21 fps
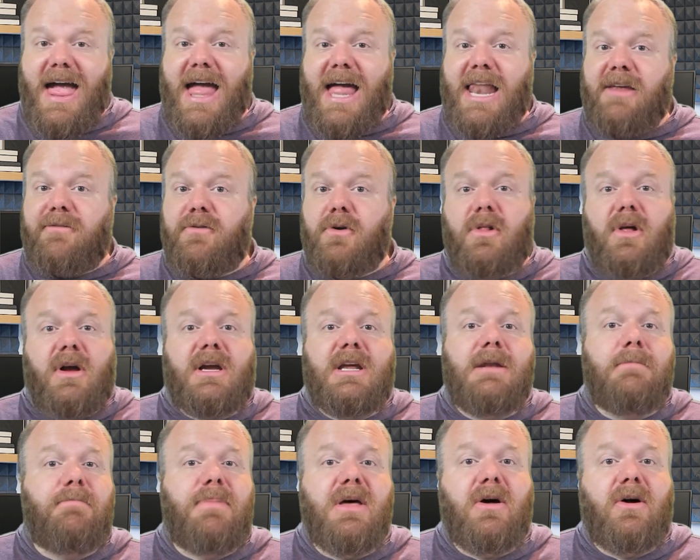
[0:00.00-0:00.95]
And if you're looking
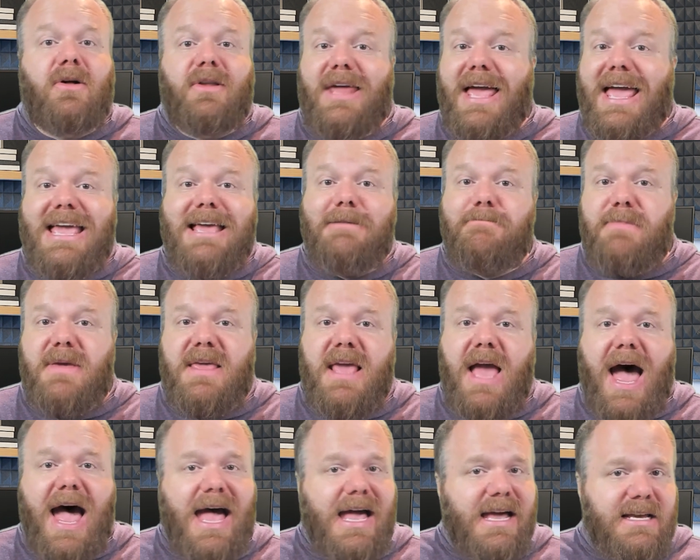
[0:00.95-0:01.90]
to build
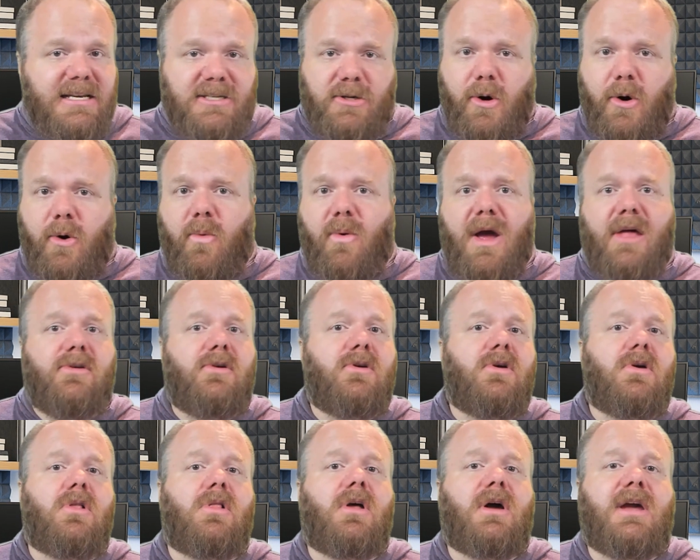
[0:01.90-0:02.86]
APIs or whether
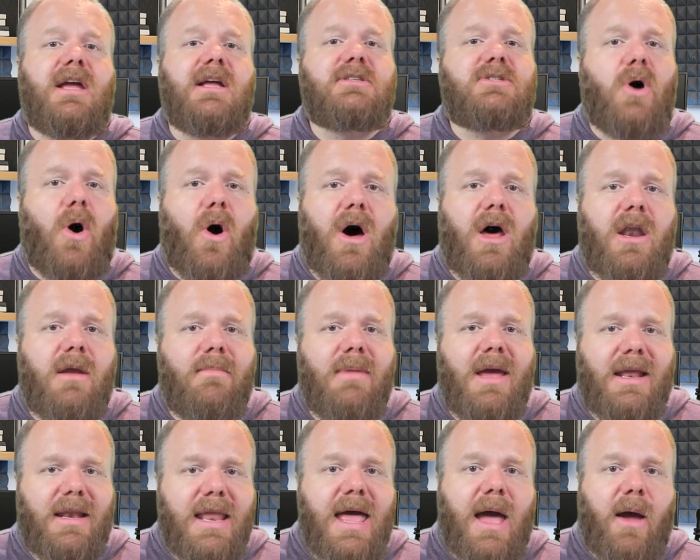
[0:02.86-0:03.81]
you're looking to
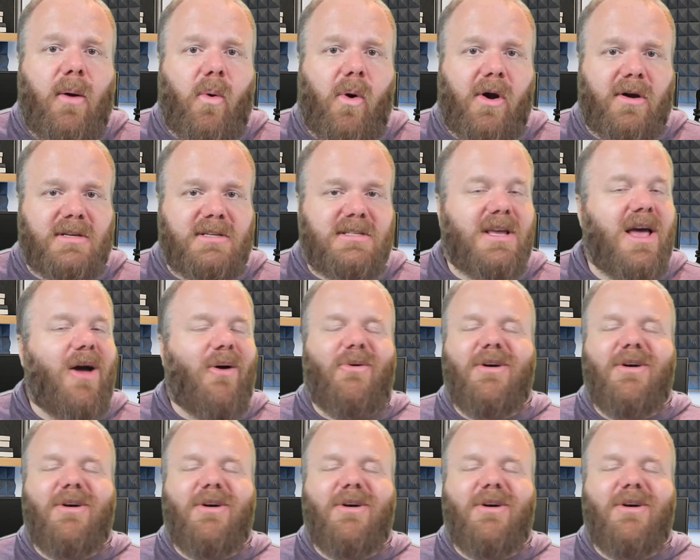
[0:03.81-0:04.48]
automate networks,